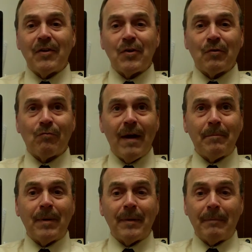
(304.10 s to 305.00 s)
your
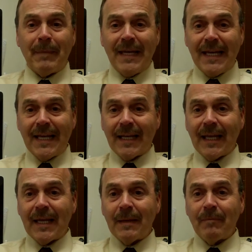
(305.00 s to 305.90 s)
rep
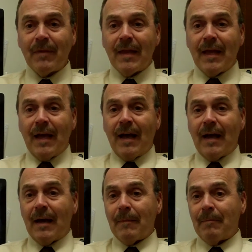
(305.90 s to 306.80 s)
immediately.
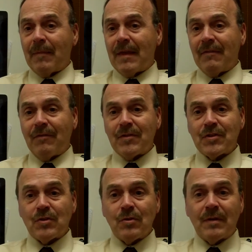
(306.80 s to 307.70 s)
If the
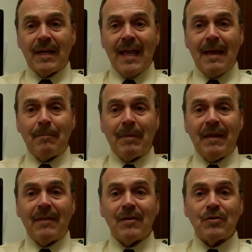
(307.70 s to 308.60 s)
student can't
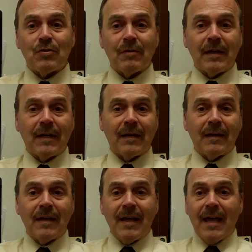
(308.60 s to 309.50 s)
be there during
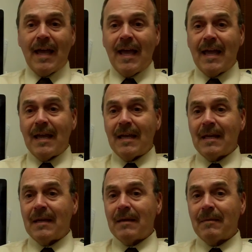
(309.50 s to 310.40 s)

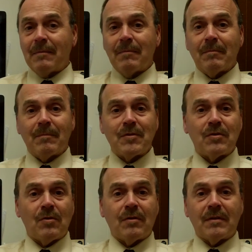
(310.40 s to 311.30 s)
a
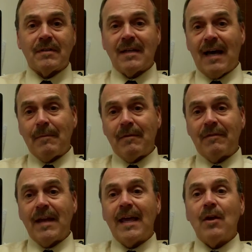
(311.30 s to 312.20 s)
certain time
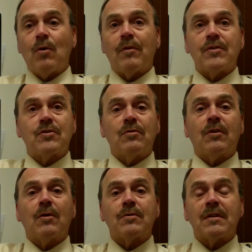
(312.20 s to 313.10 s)
of day, or the
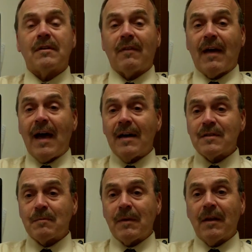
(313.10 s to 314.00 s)
student goes into the
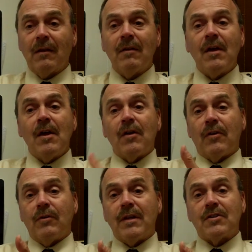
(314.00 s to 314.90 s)
hospital,
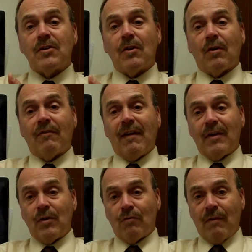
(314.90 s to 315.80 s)
you need to notify
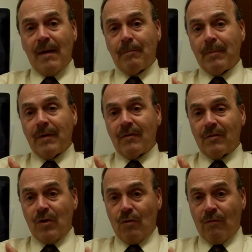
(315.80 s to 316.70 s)
your rep,
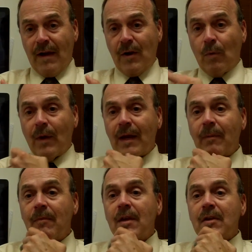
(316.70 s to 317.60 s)
right
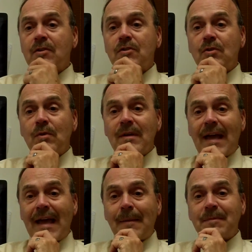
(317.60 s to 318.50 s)
away. Student
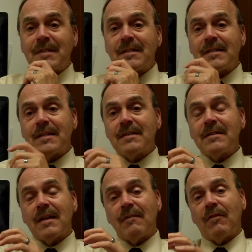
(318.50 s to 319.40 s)

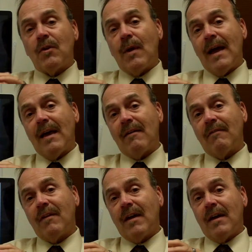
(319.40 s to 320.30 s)
absences, if
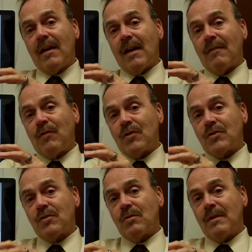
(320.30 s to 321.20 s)
your
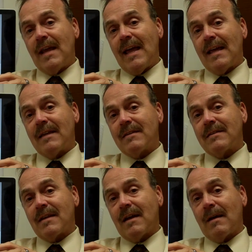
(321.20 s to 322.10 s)
student
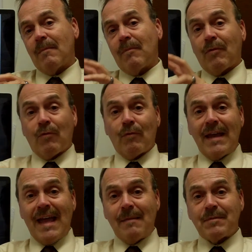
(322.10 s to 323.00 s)
has
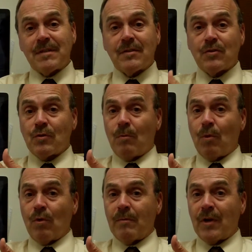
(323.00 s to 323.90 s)
3 absences or
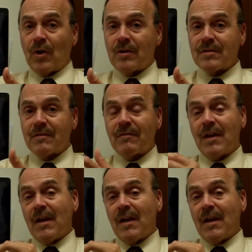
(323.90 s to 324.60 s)
more because of